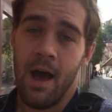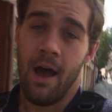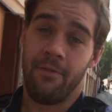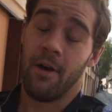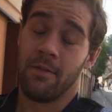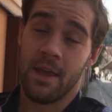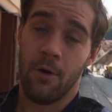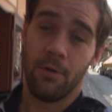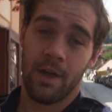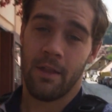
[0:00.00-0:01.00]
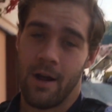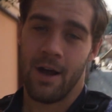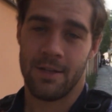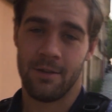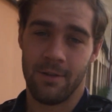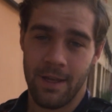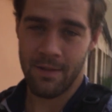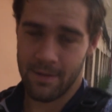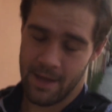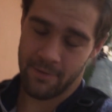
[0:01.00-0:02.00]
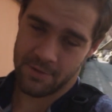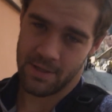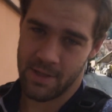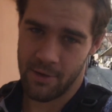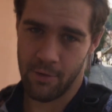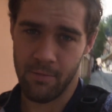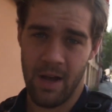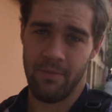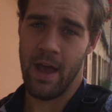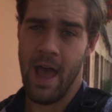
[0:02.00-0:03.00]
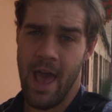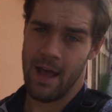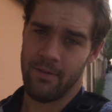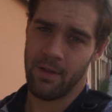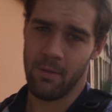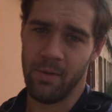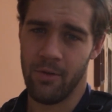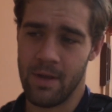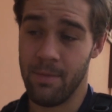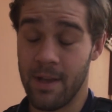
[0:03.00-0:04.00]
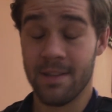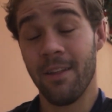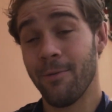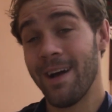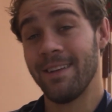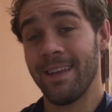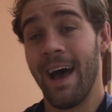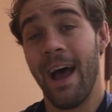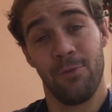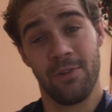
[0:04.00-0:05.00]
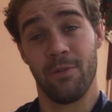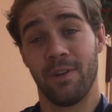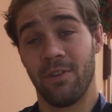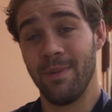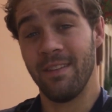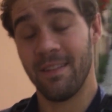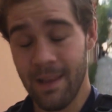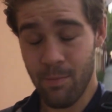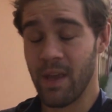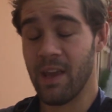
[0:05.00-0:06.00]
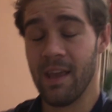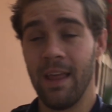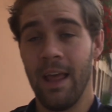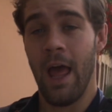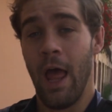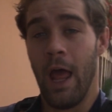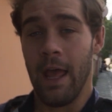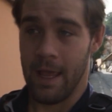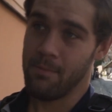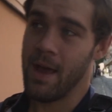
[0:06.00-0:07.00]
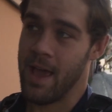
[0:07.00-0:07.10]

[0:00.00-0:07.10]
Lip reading: I found the only other hostel in the town of Český Krumlov that had availability, because otherwise I was going to be sleeping in my